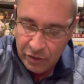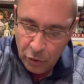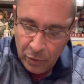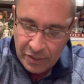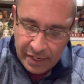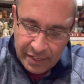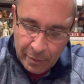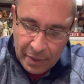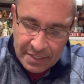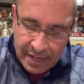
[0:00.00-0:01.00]
in the
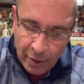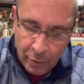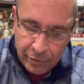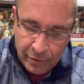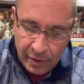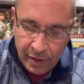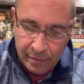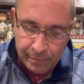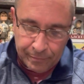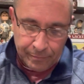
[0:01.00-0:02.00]
best of health,
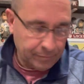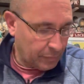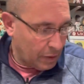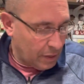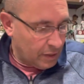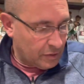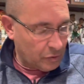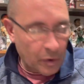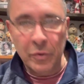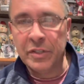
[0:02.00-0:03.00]
so So
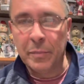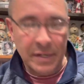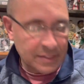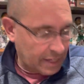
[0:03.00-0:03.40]
I wish the best to